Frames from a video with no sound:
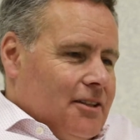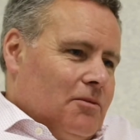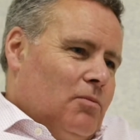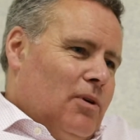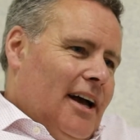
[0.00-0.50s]

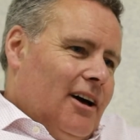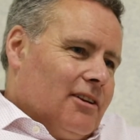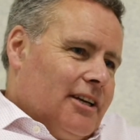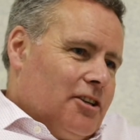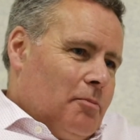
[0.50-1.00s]
Well,
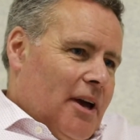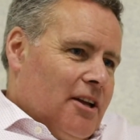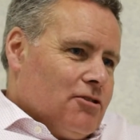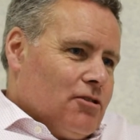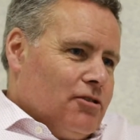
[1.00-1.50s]
it
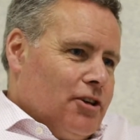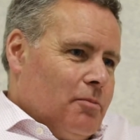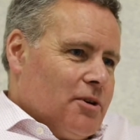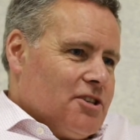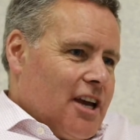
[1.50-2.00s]
depends on your
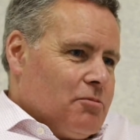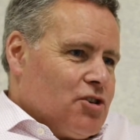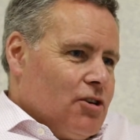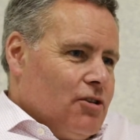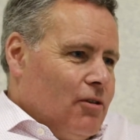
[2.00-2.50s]

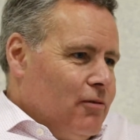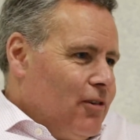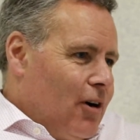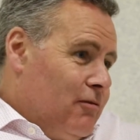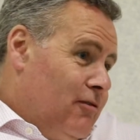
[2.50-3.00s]
perception of
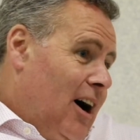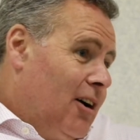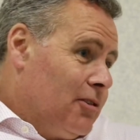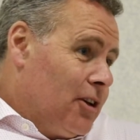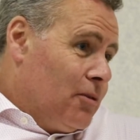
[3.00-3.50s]

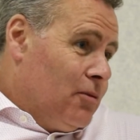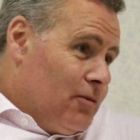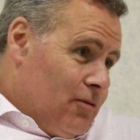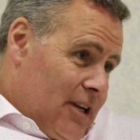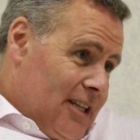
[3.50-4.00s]
value,
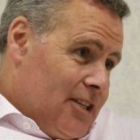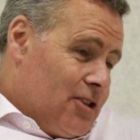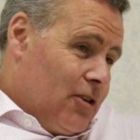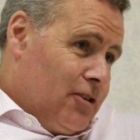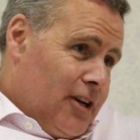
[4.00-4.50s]
really,
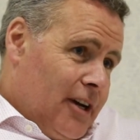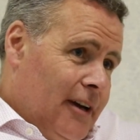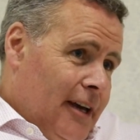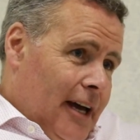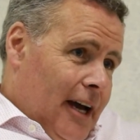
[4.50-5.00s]
Sonia.
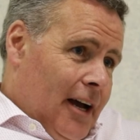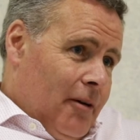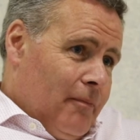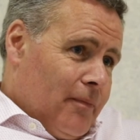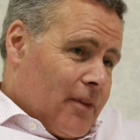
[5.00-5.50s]

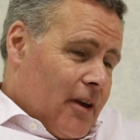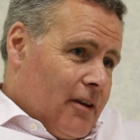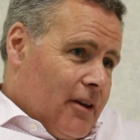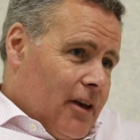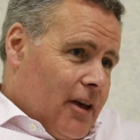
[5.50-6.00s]
Um,
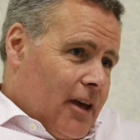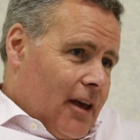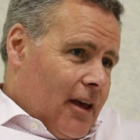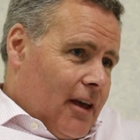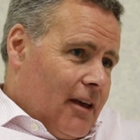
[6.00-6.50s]

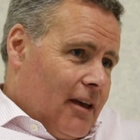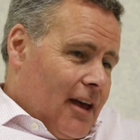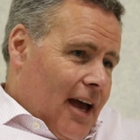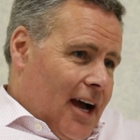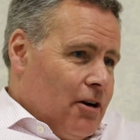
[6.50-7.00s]

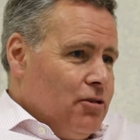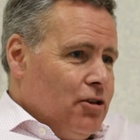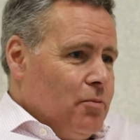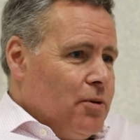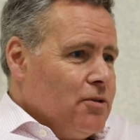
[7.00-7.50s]
how do
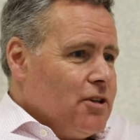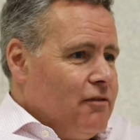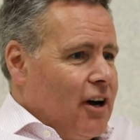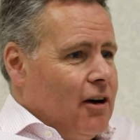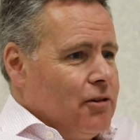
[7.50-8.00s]
you put a
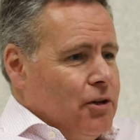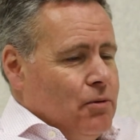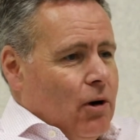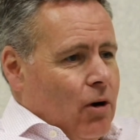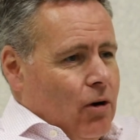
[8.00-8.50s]

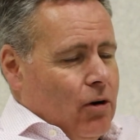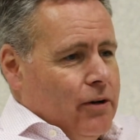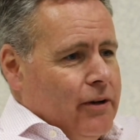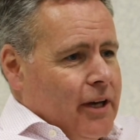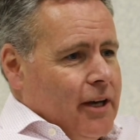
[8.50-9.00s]
value
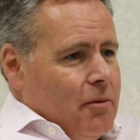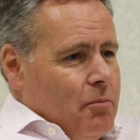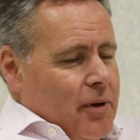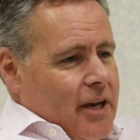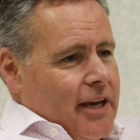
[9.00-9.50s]
on
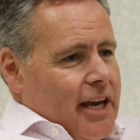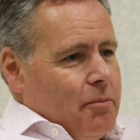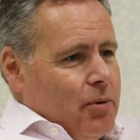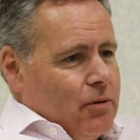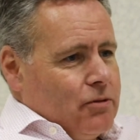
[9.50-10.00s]
being
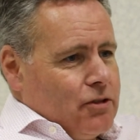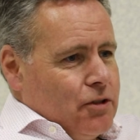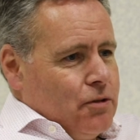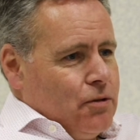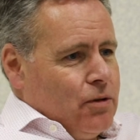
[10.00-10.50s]
able
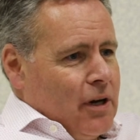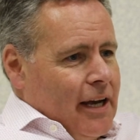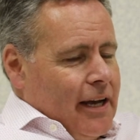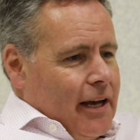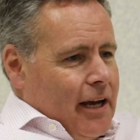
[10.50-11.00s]
to
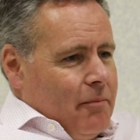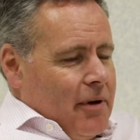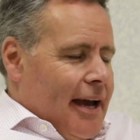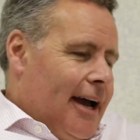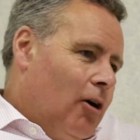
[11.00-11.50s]

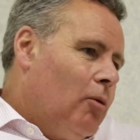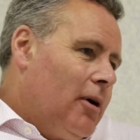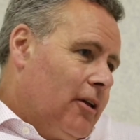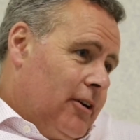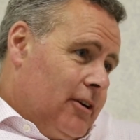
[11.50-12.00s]
help
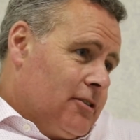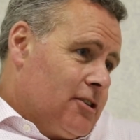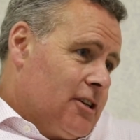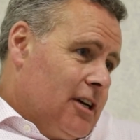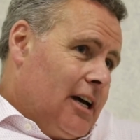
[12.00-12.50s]

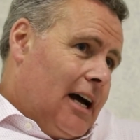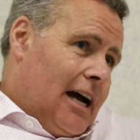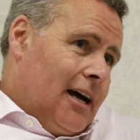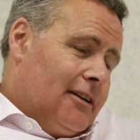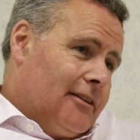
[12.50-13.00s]
others
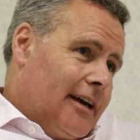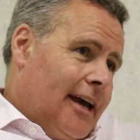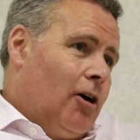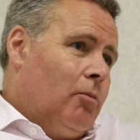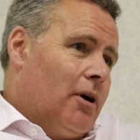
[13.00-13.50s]
and
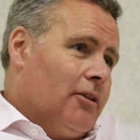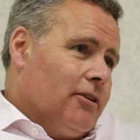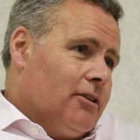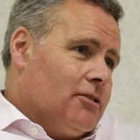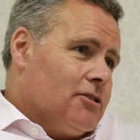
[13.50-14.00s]
help
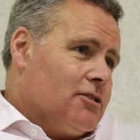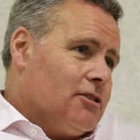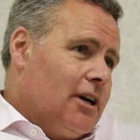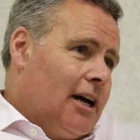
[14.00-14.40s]
others